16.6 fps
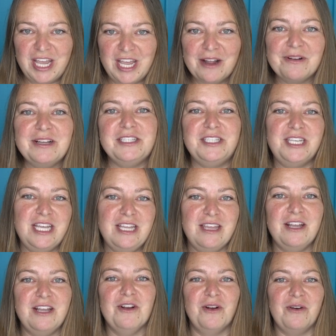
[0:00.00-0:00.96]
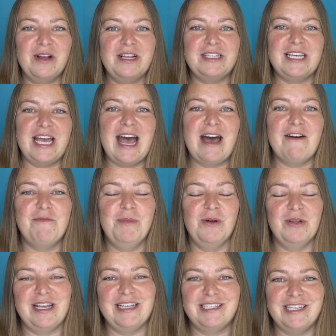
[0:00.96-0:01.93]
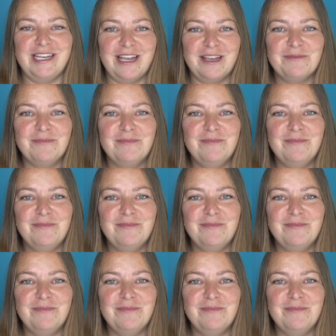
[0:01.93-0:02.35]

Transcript: guarantee that you're going to have bulkhead seating.